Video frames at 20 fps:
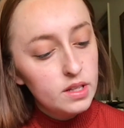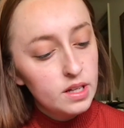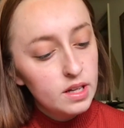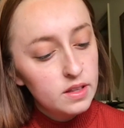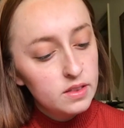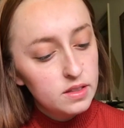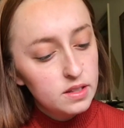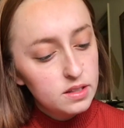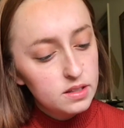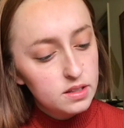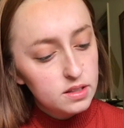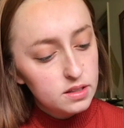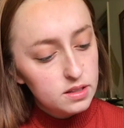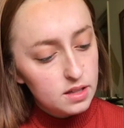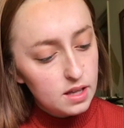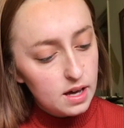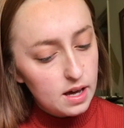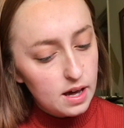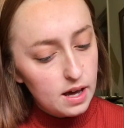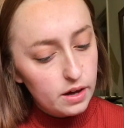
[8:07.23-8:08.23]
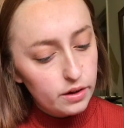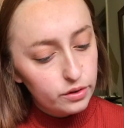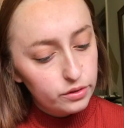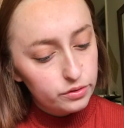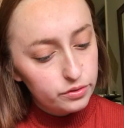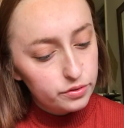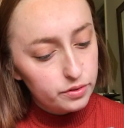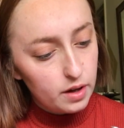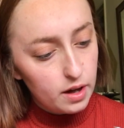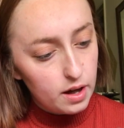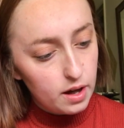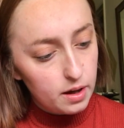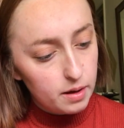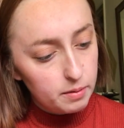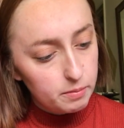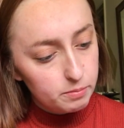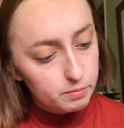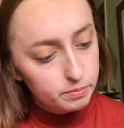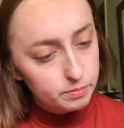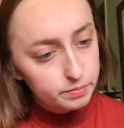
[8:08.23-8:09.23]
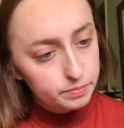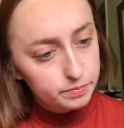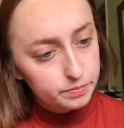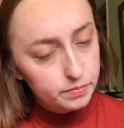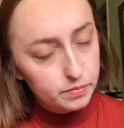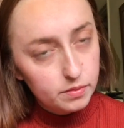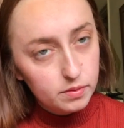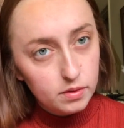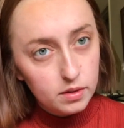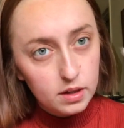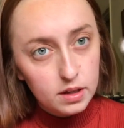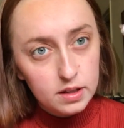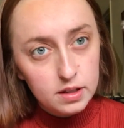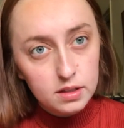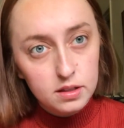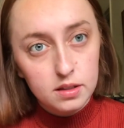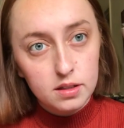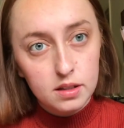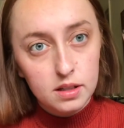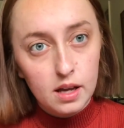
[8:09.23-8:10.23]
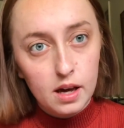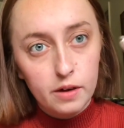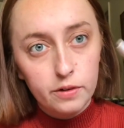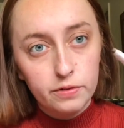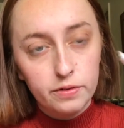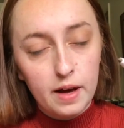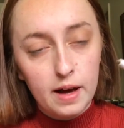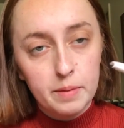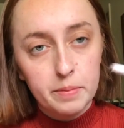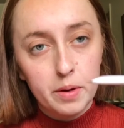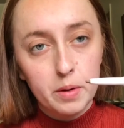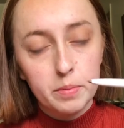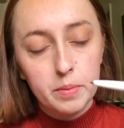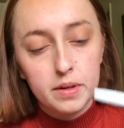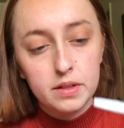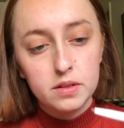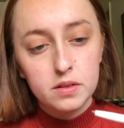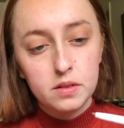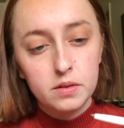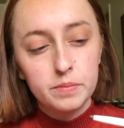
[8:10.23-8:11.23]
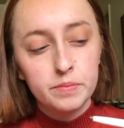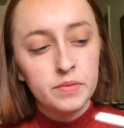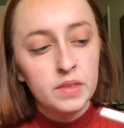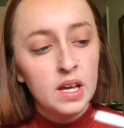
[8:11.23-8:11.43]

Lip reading: This is the e.l.f. This is an e.l.f. eyebrow pencil.